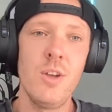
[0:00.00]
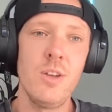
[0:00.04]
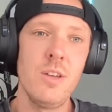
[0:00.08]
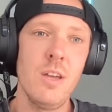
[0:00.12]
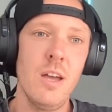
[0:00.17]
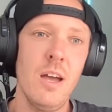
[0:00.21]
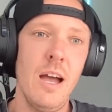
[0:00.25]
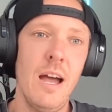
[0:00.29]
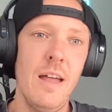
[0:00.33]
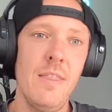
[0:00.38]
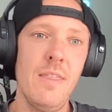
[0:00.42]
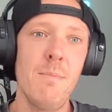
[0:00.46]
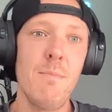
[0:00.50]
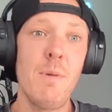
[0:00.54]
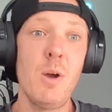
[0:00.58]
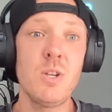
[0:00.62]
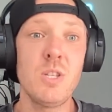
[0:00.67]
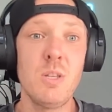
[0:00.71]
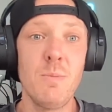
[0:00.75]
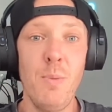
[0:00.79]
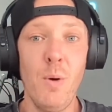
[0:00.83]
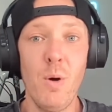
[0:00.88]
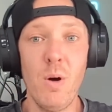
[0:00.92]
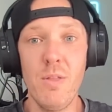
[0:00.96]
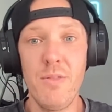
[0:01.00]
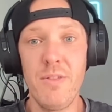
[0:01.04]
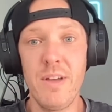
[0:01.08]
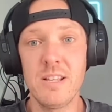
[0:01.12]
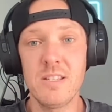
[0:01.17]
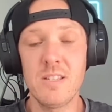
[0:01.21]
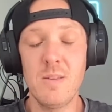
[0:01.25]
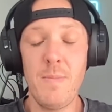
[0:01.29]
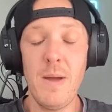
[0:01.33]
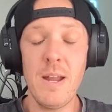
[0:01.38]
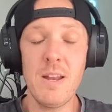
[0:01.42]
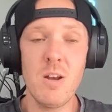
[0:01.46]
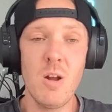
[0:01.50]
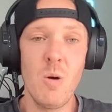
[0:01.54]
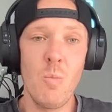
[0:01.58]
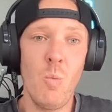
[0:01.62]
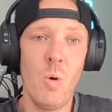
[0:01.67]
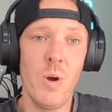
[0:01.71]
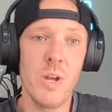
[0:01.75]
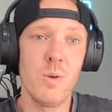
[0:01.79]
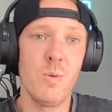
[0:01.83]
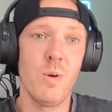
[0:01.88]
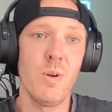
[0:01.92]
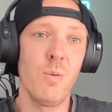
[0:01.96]
And the most important thing, depending on
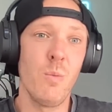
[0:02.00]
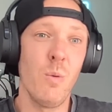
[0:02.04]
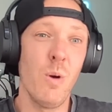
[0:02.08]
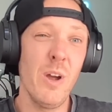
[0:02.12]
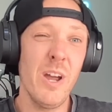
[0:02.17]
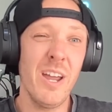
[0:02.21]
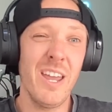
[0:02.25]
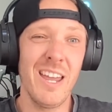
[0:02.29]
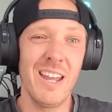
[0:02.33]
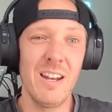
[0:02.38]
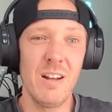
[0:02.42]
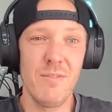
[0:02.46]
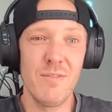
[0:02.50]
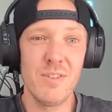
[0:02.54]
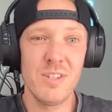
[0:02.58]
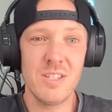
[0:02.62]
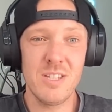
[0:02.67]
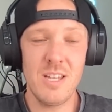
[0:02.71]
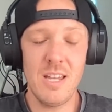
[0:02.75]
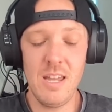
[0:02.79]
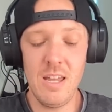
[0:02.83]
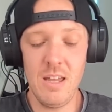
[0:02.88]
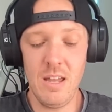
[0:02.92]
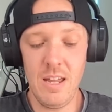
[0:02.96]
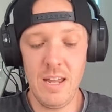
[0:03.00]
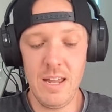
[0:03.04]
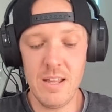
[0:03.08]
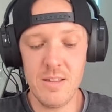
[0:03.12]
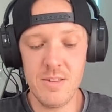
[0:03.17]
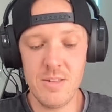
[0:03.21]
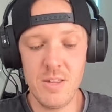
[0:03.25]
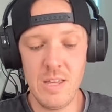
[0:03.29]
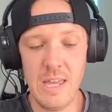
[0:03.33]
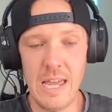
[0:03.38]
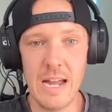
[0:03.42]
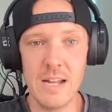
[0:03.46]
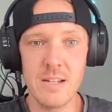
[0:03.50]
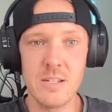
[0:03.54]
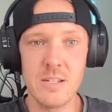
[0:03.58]
what you want to work in, obviously, is you get to